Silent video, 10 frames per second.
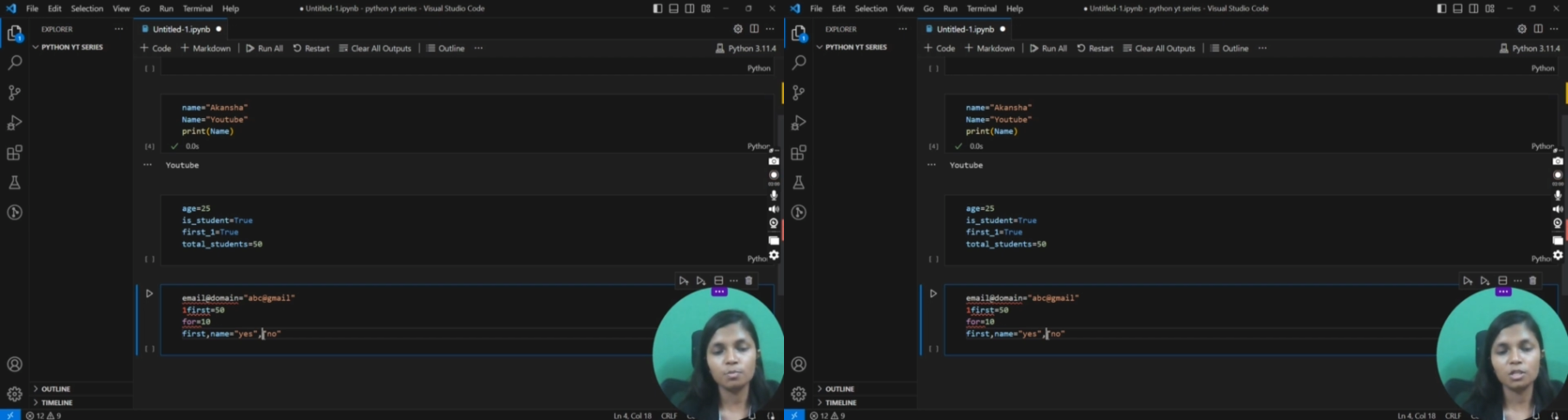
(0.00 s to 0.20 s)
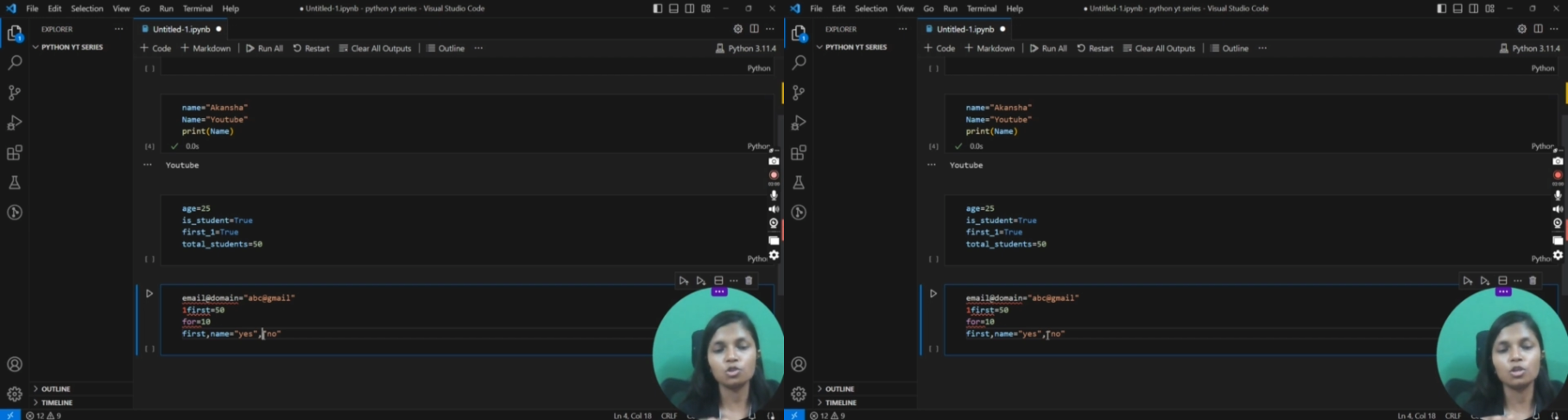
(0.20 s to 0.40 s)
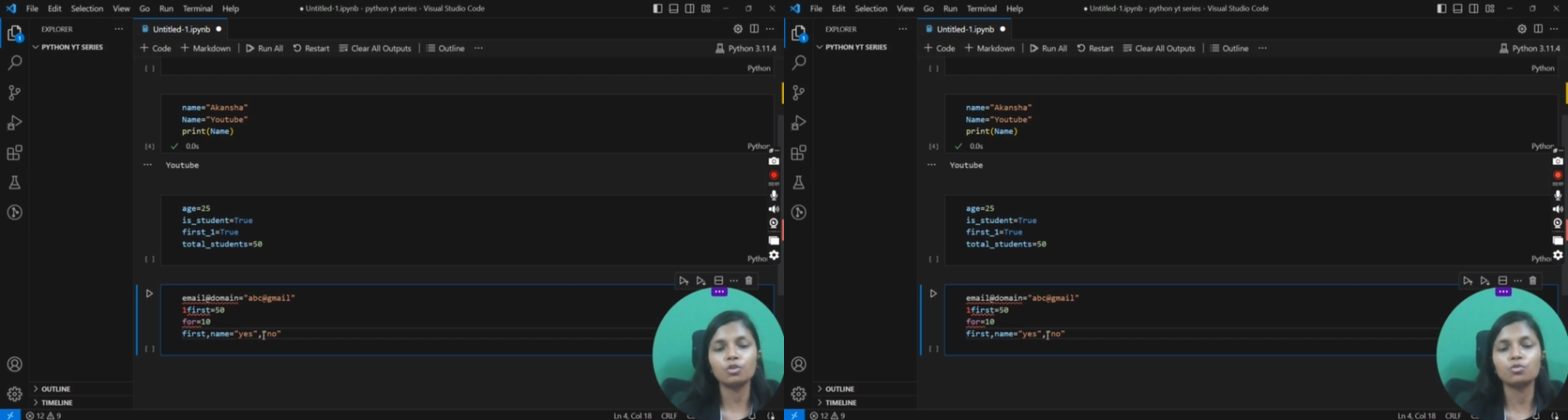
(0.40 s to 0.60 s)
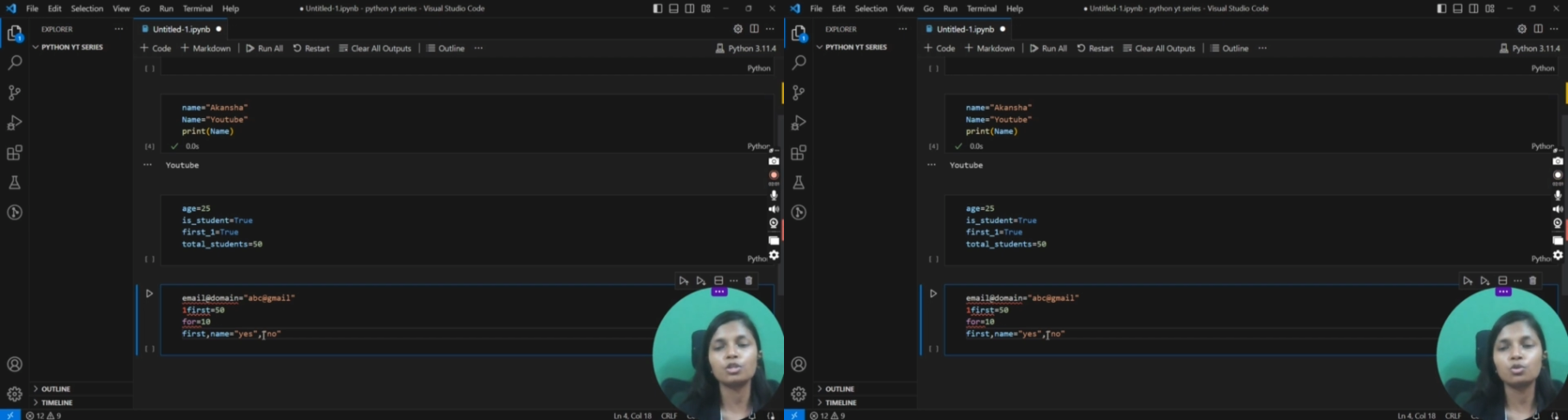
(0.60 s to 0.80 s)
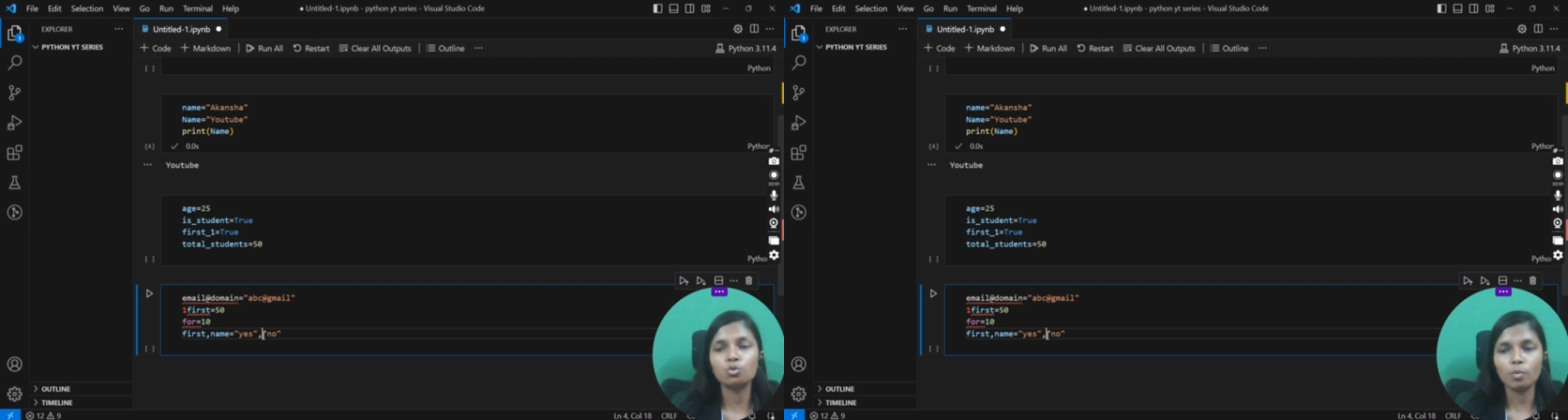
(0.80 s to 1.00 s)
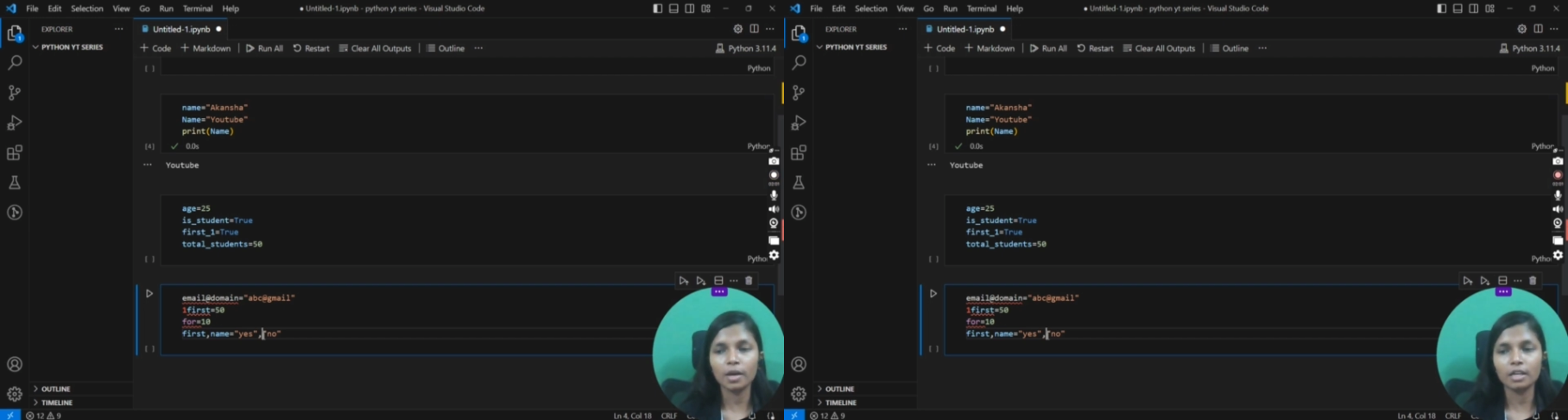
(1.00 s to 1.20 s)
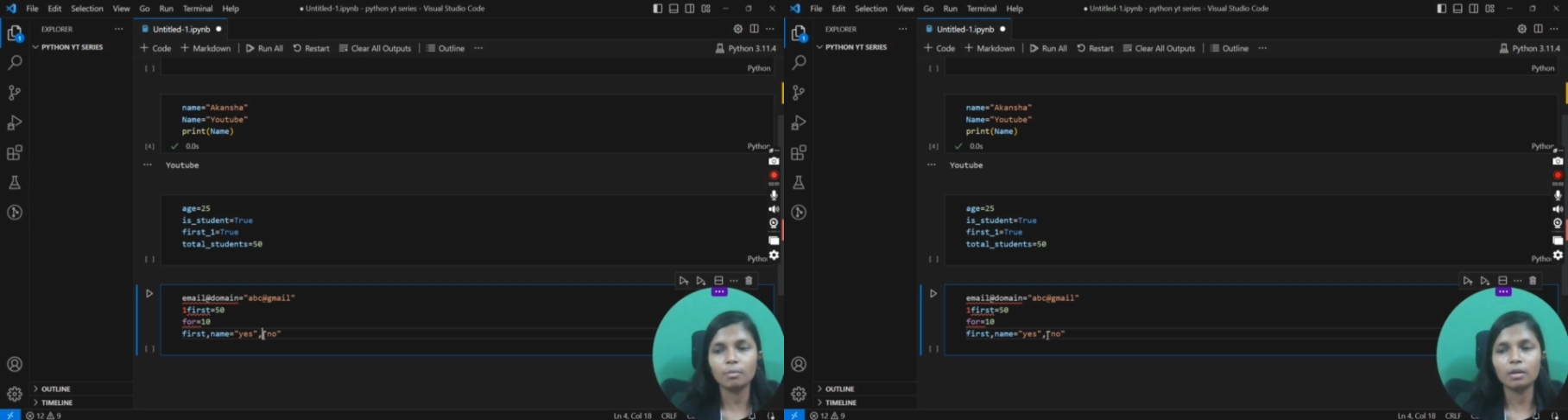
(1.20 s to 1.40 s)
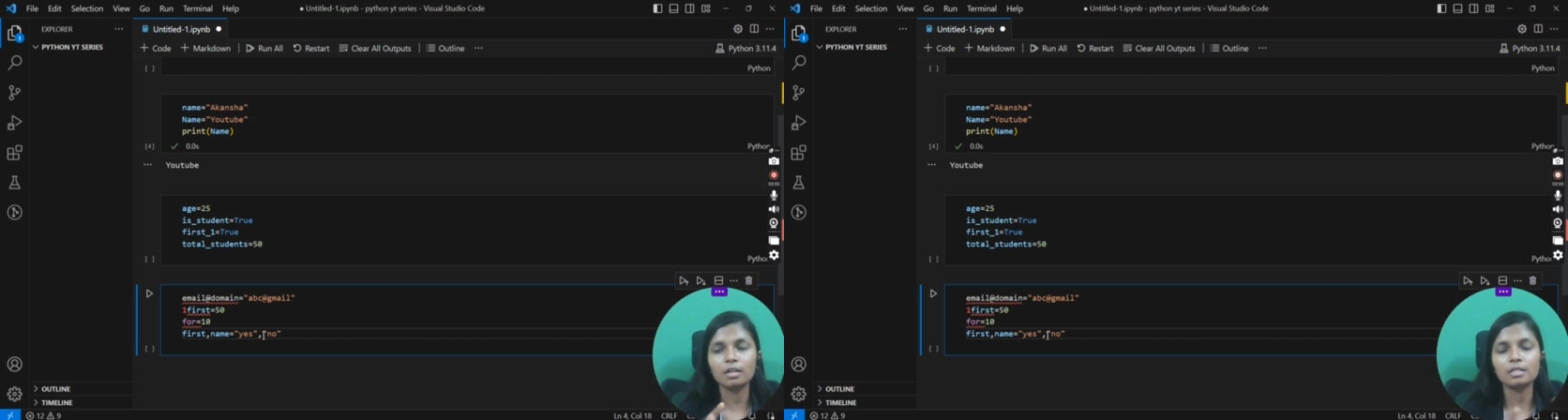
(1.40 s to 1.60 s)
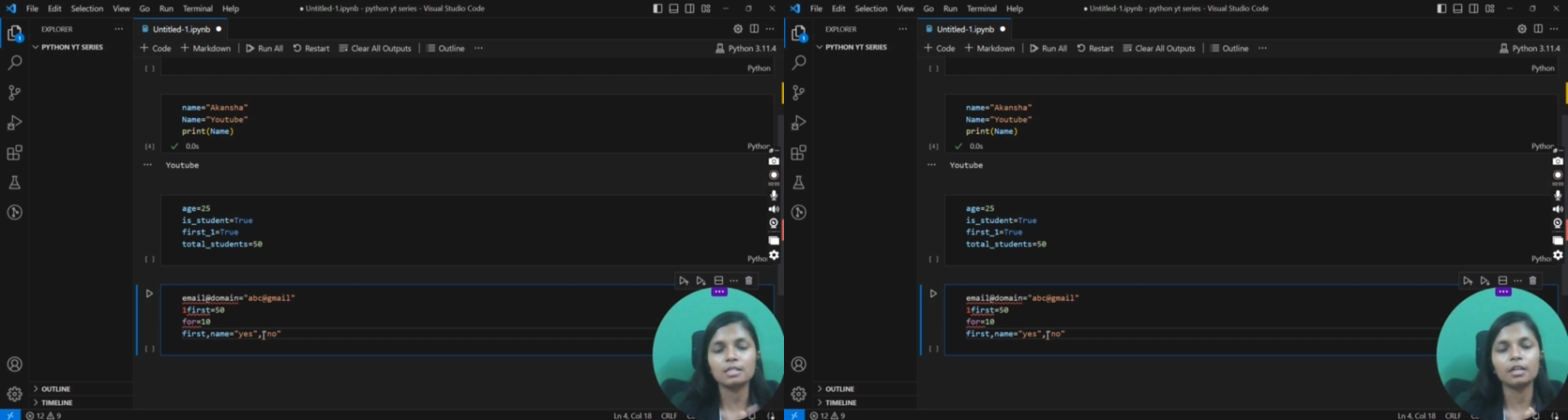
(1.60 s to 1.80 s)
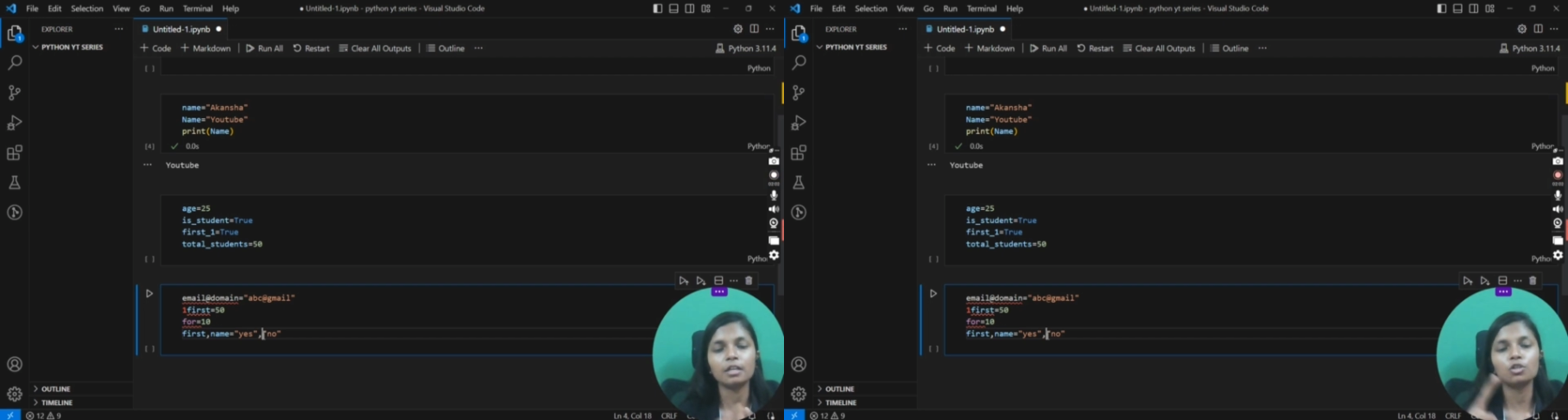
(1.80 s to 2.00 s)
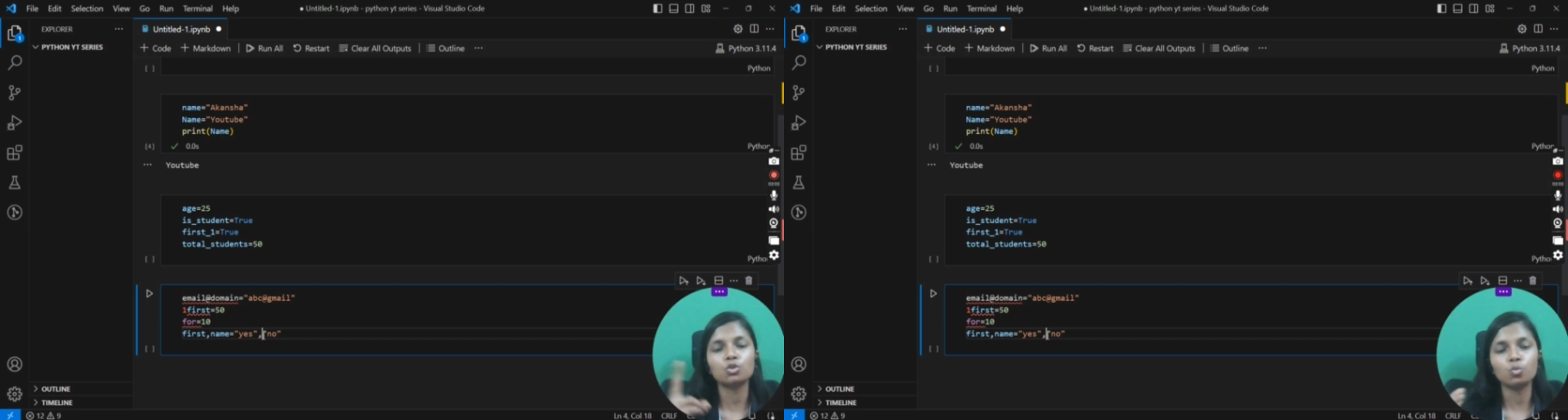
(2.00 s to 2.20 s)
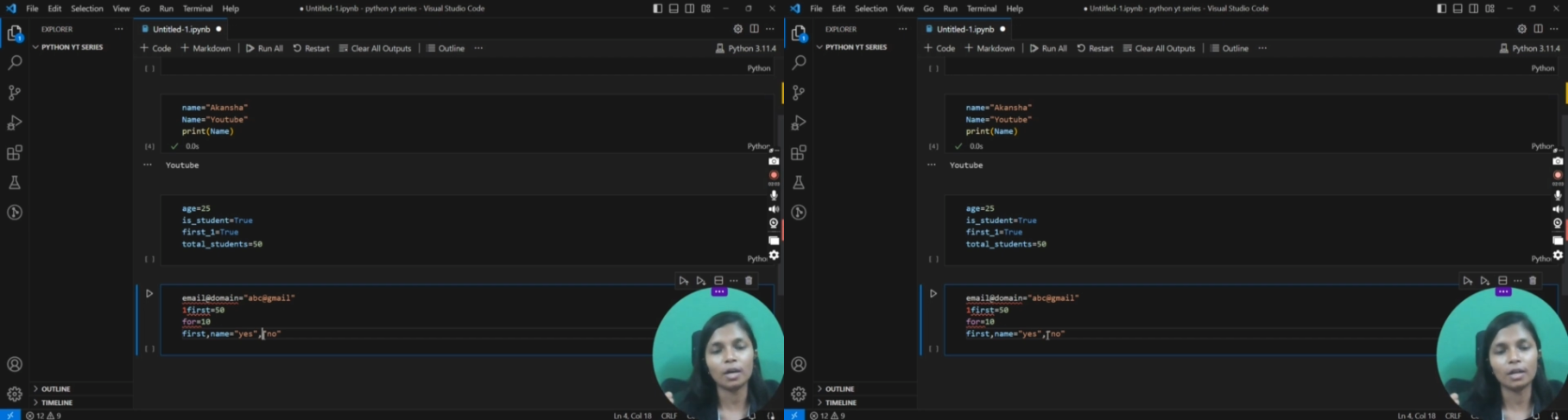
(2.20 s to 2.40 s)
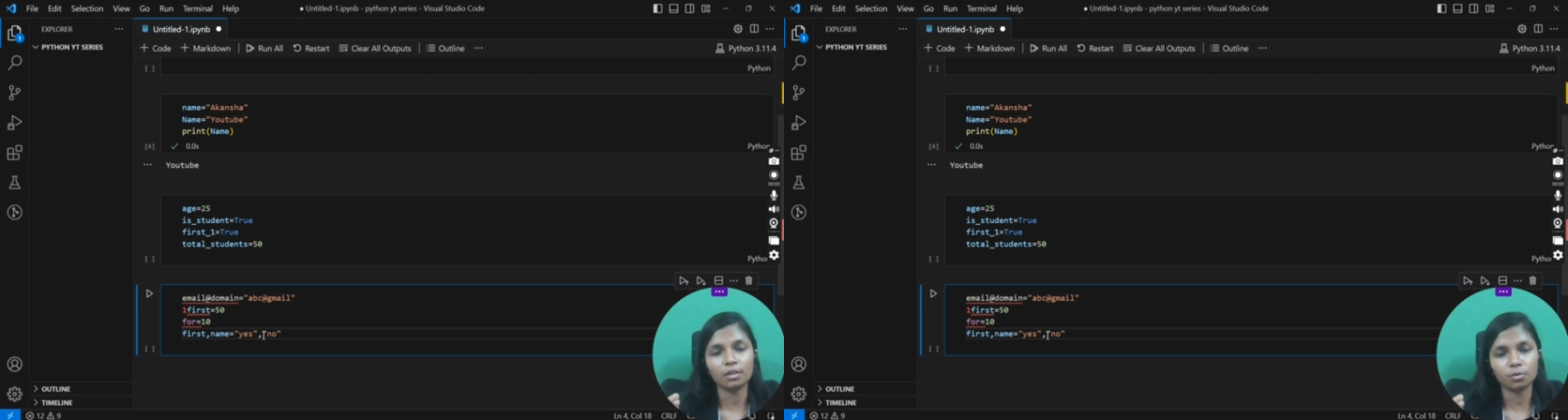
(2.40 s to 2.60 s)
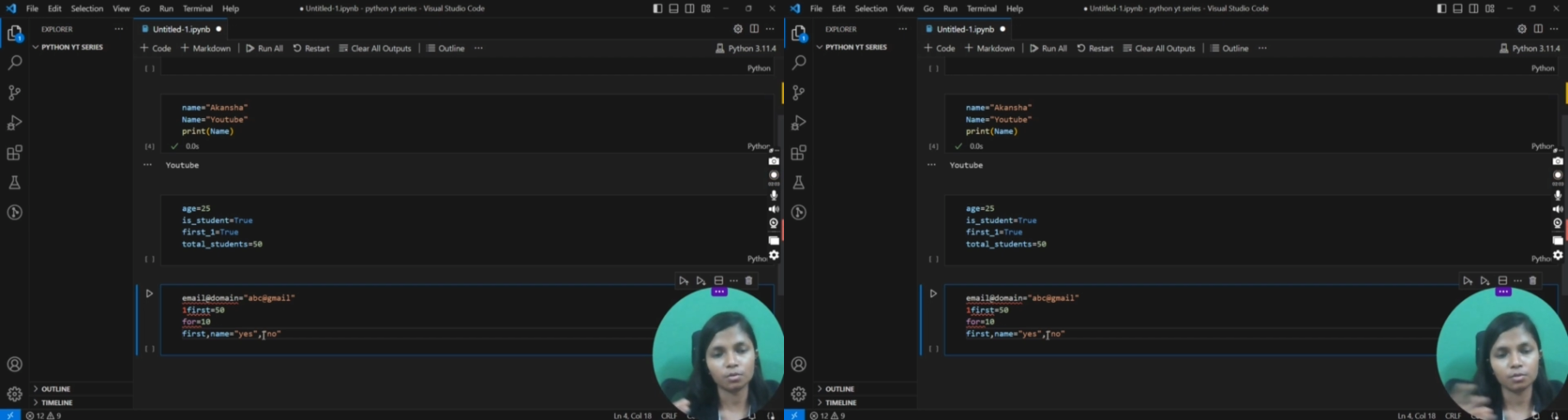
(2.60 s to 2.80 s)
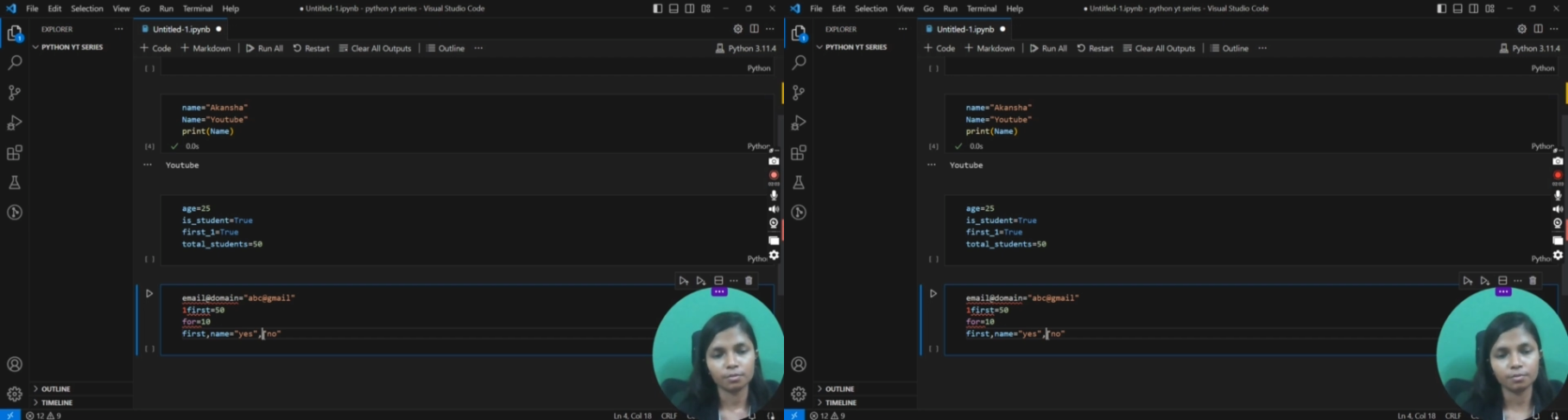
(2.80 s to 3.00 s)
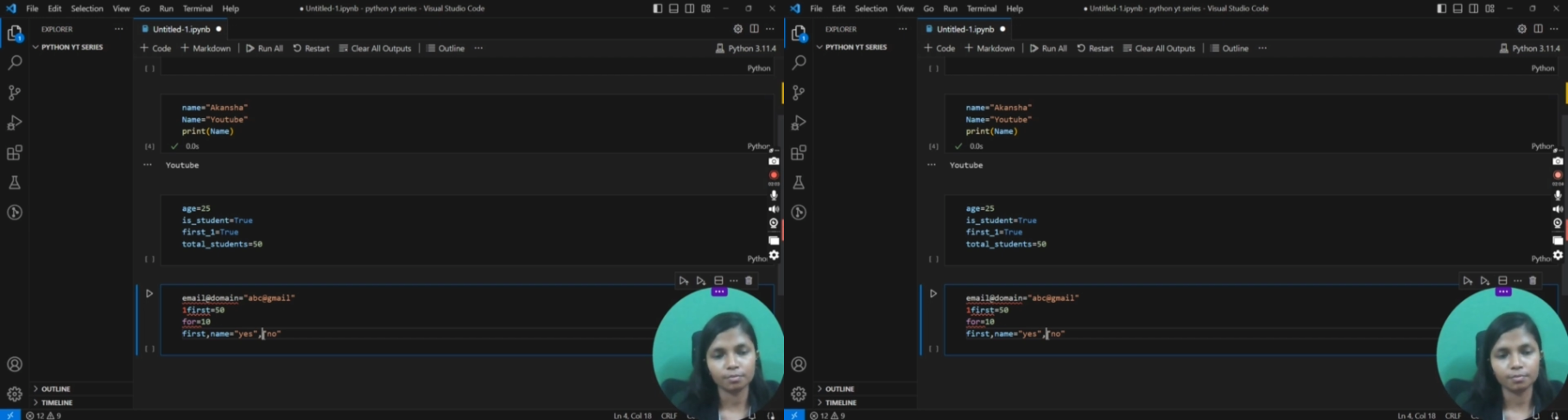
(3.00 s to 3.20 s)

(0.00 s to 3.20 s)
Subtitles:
which means you are using two variable and assigning two values.